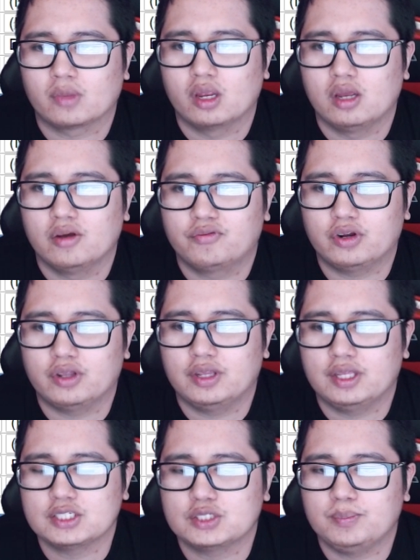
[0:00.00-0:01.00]
For
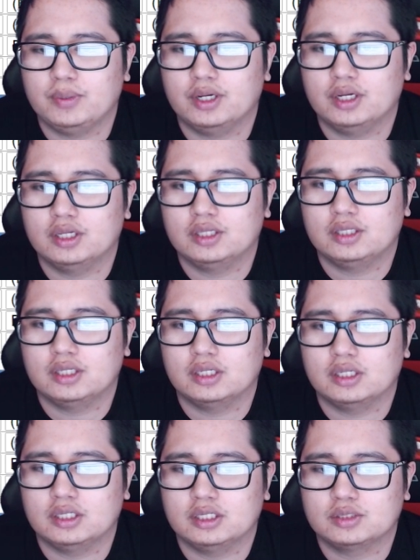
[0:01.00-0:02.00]
this build,
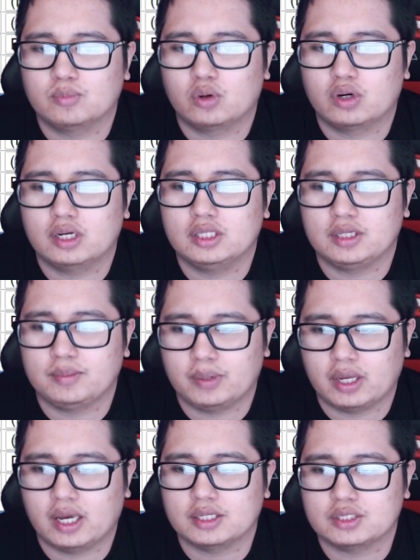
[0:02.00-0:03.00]
it's more on
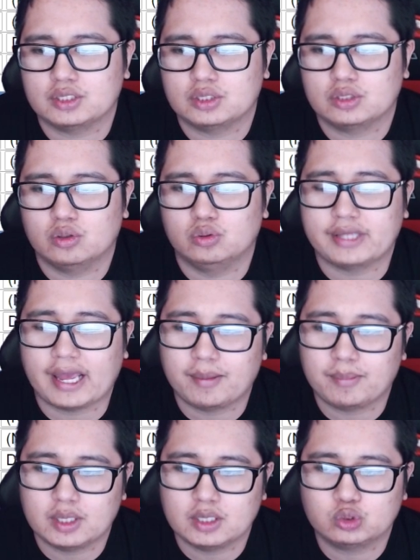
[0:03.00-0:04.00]
DPS. So
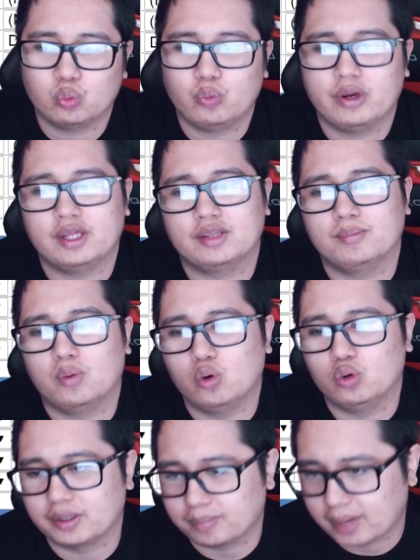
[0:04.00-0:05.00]
damage with
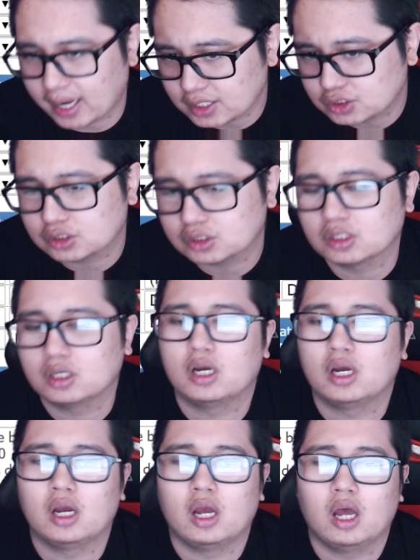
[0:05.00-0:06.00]
bowling bash.
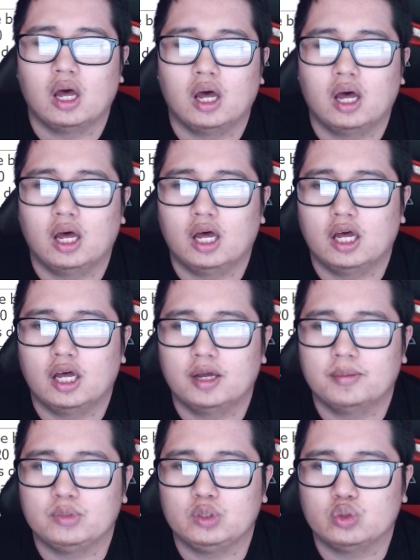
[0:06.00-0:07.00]

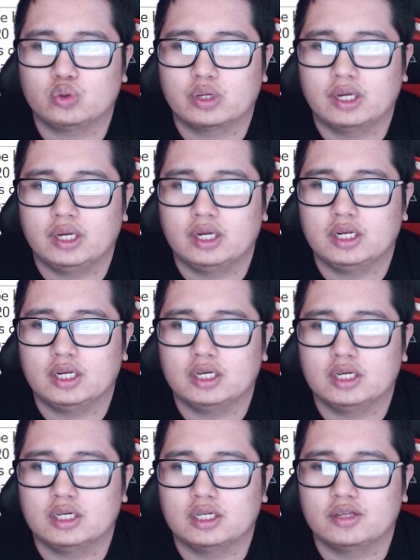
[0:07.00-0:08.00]
You
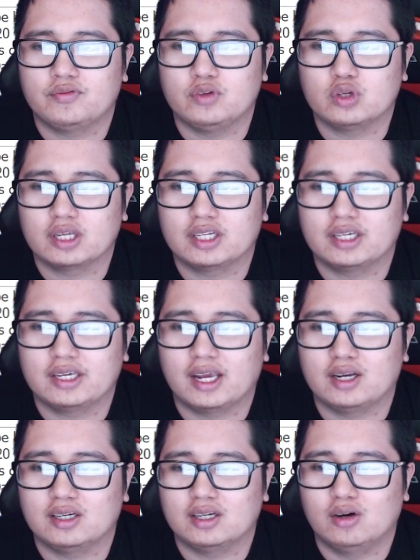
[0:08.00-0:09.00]
can, if you can
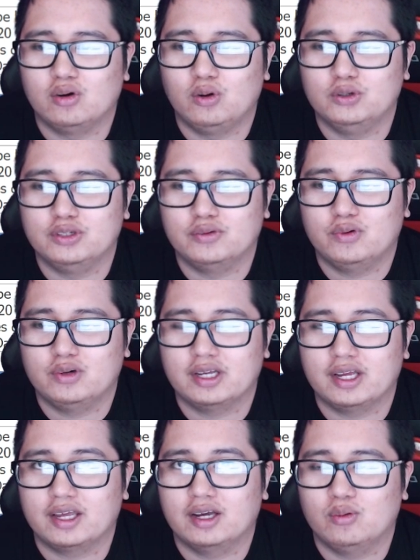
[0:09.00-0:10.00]
get a hold of
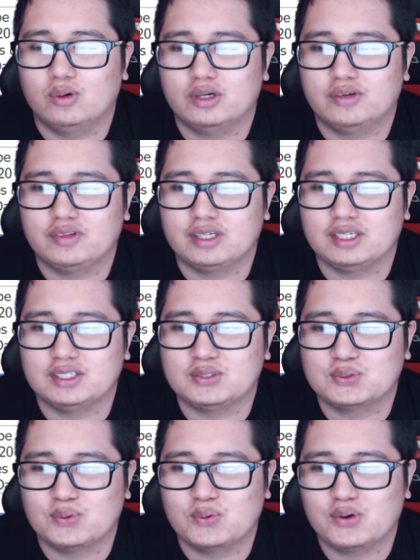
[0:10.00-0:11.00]
one of these
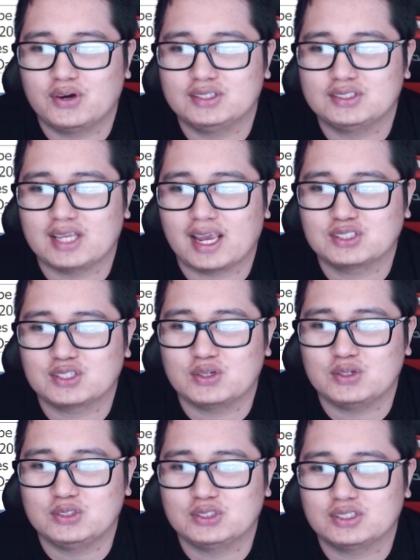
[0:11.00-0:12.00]
swords,
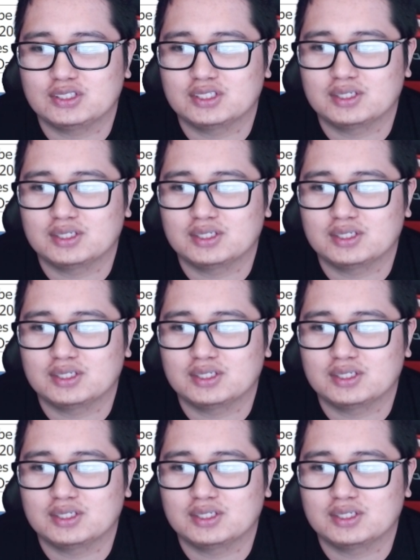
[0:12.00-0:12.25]
executioner,